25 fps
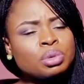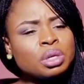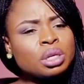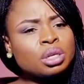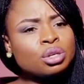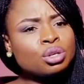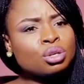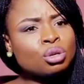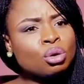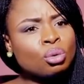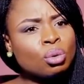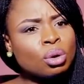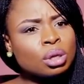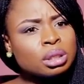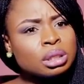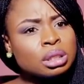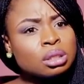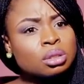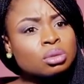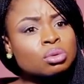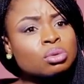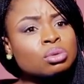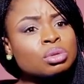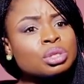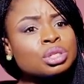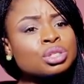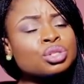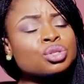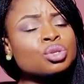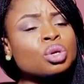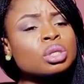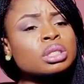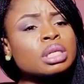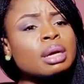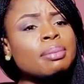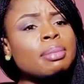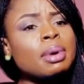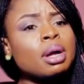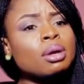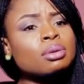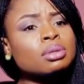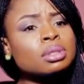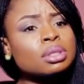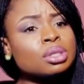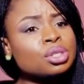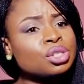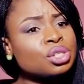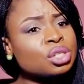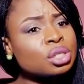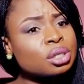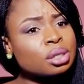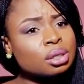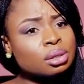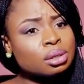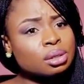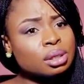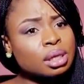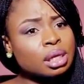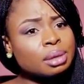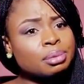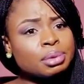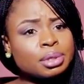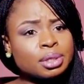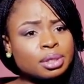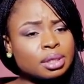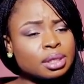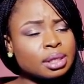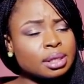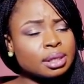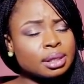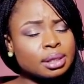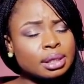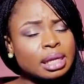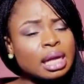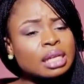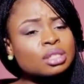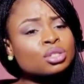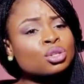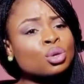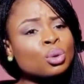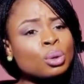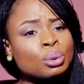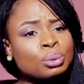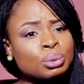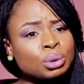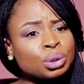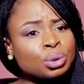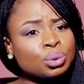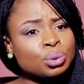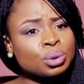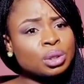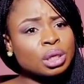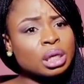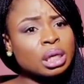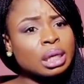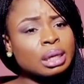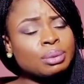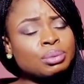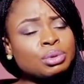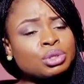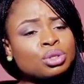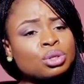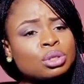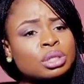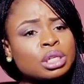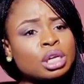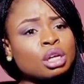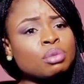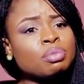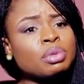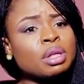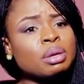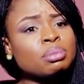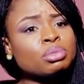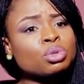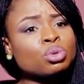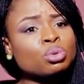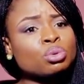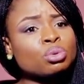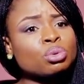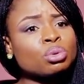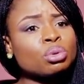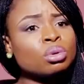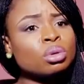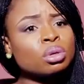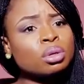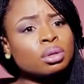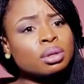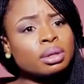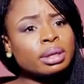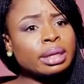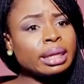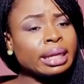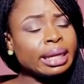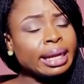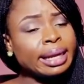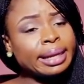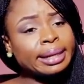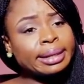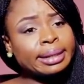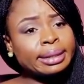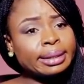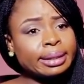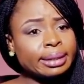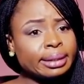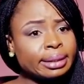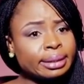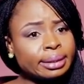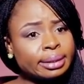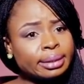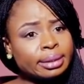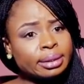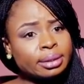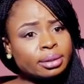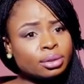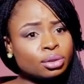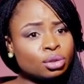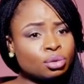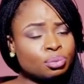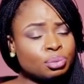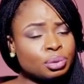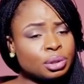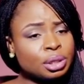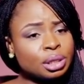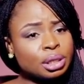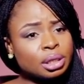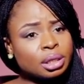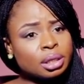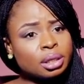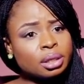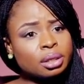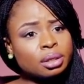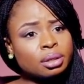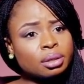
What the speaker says: me, you know what, this school is not about teaching ABC. That's not what we do here. We just help them to learn to be